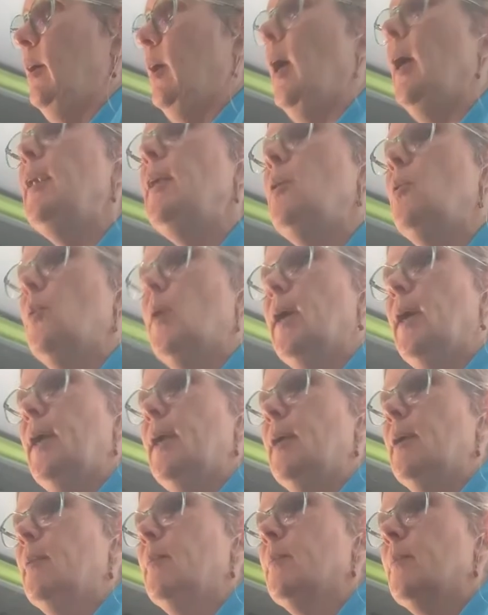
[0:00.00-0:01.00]

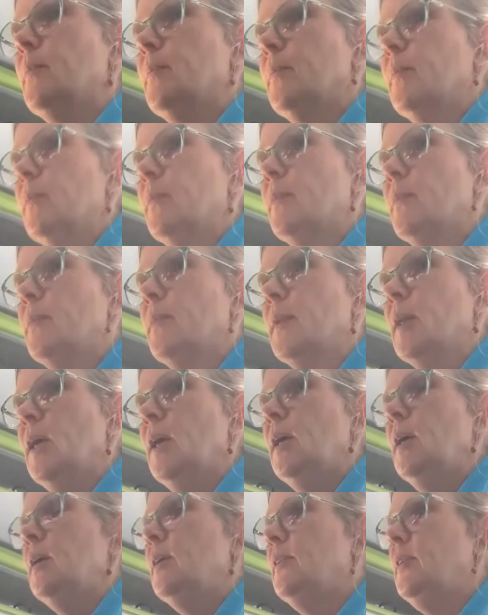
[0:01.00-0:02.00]
Anyway,
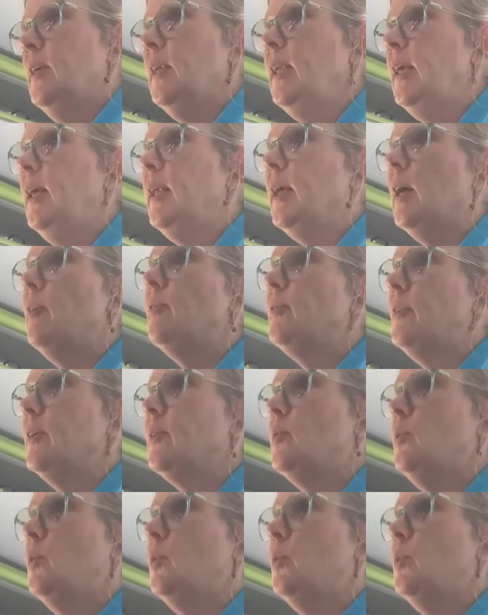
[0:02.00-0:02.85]
the leader of the